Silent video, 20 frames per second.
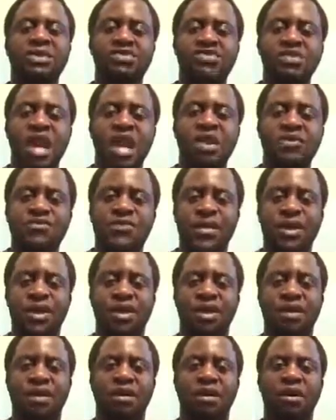
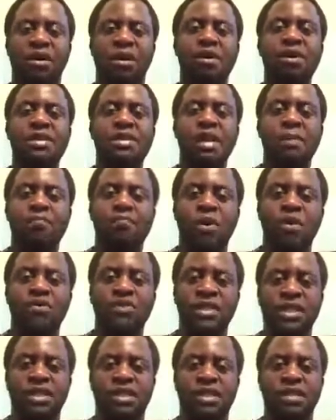thriving on the
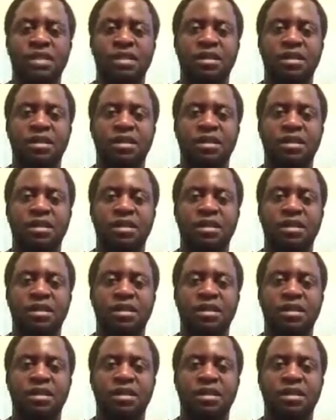poverty